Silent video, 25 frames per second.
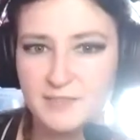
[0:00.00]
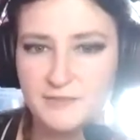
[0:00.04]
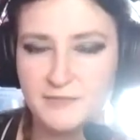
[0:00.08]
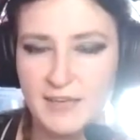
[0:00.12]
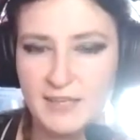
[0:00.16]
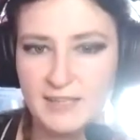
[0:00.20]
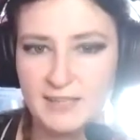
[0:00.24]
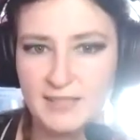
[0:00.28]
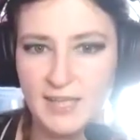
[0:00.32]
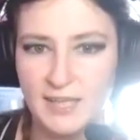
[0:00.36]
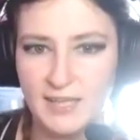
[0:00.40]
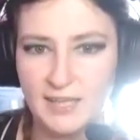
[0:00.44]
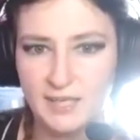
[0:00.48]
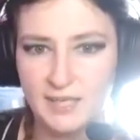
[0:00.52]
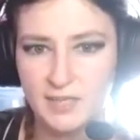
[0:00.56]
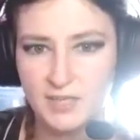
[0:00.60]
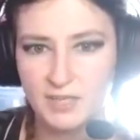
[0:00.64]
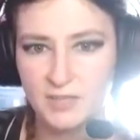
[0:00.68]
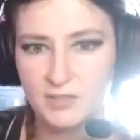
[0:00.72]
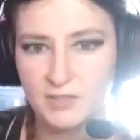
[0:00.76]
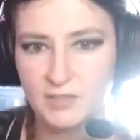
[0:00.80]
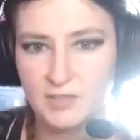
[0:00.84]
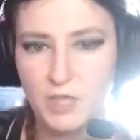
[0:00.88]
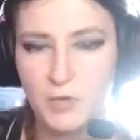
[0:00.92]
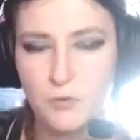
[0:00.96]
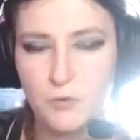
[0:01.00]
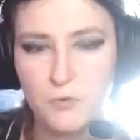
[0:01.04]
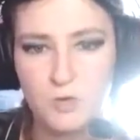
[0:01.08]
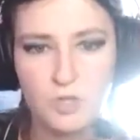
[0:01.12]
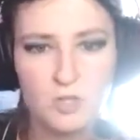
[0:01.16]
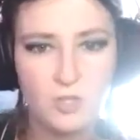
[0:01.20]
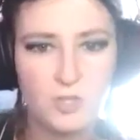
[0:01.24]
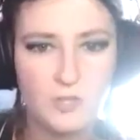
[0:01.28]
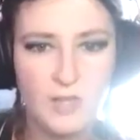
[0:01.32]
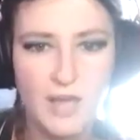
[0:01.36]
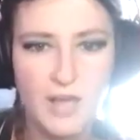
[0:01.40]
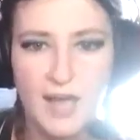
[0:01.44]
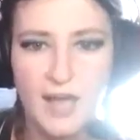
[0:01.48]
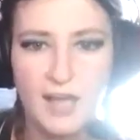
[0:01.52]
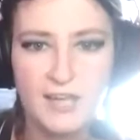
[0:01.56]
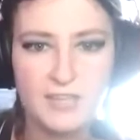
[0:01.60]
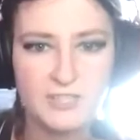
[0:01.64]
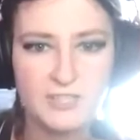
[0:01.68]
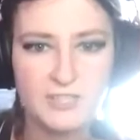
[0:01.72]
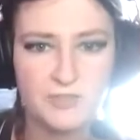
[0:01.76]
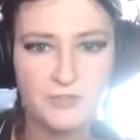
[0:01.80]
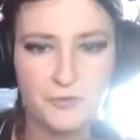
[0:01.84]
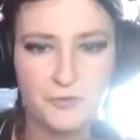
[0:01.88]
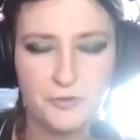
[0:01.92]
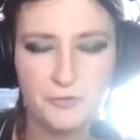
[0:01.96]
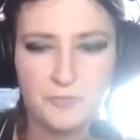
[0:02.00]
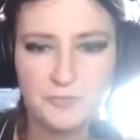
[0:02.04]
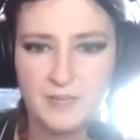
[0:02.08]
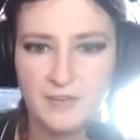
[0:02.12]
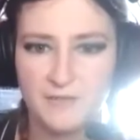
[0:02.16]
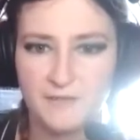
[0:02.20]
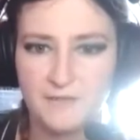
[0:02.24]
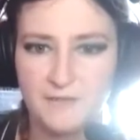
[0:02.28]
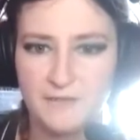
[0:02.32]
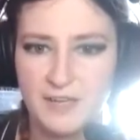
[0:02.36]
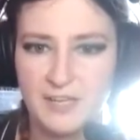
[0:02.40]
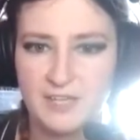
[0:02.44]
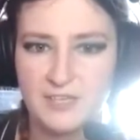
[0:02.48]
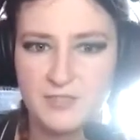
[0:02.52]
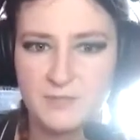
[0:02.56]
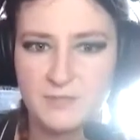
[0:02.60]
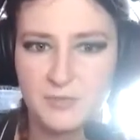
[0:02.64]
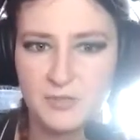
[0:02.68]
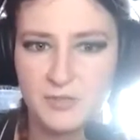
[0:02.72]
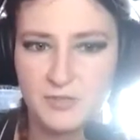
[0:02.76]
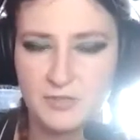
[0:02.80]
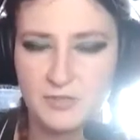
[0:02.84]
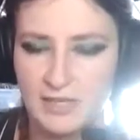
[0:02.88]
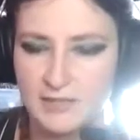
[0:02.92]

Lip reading: find like local artist groups on Facebook.